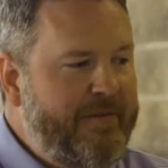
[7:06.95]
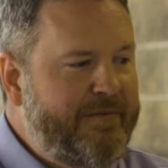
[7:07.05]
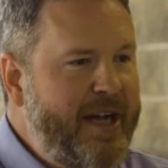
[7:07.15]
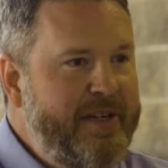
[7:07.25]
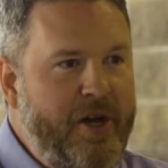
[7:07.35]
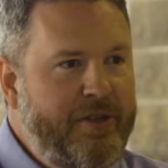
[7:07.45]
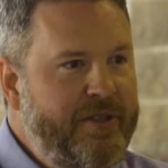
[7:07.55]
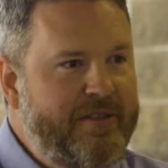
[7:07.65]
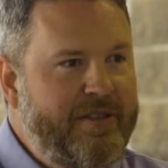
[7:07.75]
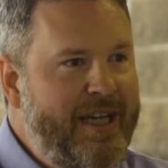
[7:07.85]
Fred No
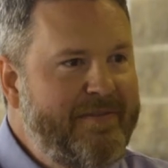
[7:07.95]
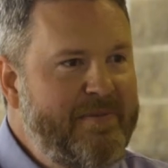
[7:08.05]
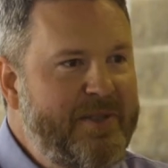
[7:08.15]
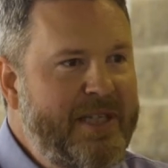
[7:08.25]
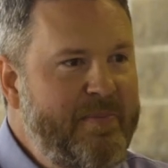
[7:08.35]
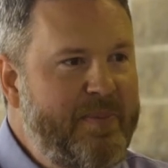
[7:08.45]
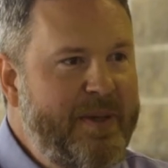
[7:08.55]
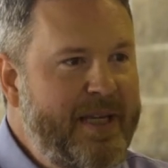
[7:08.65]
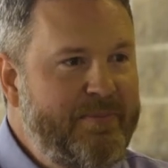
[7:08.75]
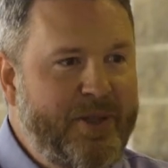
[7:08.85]
used to say from Jim
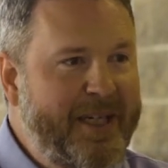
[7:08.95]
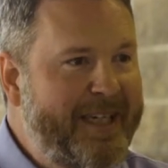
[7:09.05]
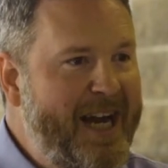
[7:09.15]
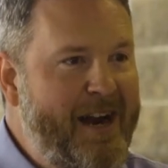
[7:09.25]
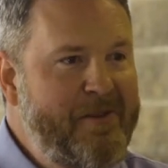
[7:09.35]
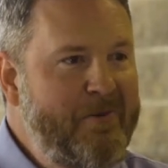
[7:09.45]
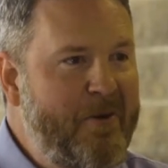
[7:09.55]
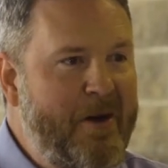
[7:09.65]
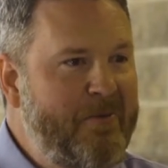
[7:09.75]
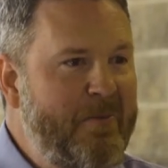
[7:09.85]
Beam, drink it however you
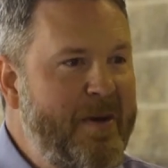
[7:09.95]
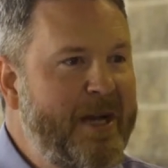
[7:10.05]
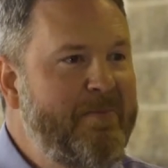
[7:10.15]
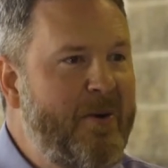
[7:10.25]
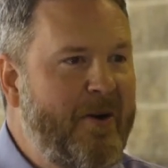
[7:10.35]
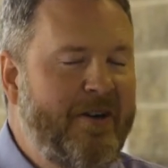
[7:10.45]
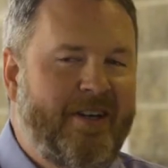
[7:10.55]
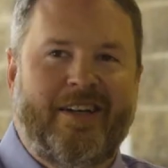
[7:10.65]
want, we'll make more.